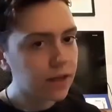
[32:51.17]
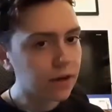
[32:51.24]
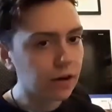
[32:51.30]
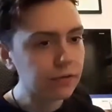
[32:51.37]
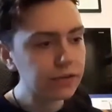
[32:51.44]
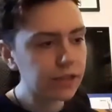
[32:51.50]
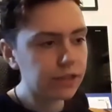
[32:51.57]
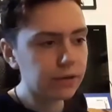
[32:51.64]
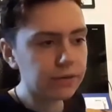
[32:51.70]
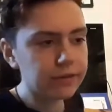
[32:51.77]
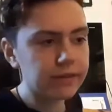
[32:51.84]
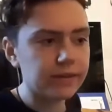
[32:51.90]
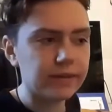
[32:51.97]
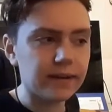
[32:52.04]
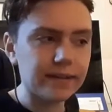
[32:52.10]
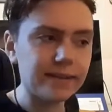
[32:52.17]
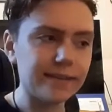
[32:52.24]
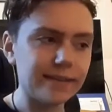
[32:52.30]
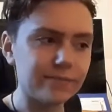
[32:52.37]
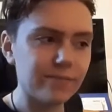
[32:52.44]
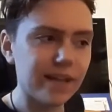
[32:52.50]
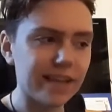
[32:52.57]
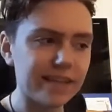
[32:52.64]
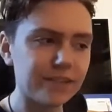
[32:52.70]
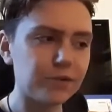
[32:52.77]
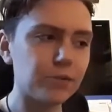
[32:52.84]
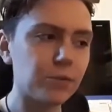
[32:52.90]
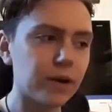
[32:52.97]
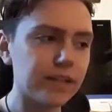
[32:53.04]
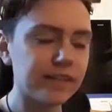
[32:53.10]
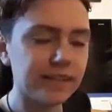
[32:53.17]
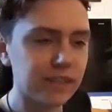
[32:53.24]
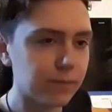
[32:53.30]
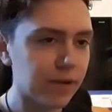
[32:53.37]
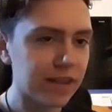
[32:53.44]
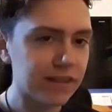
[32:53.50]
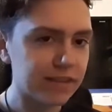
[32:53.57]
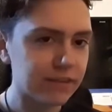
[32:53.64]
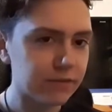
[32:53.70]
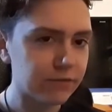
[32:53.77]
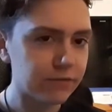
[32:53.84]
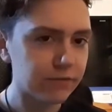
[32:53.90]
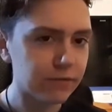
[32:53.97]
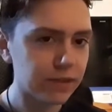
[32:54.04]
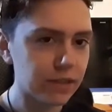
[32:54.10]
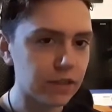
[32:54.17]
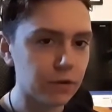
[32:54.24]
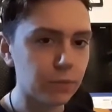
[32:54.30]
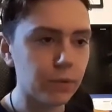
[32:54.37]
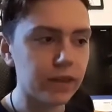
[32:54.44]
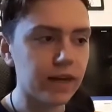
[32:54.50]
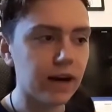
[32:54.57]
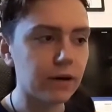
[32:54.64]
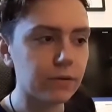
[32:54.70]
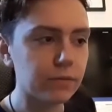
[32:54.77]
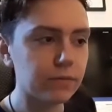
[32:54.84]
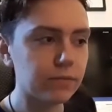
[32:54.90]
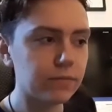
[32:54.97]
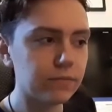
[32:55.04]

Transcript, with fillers: Obviously going to London, it's quite expensive, you know, without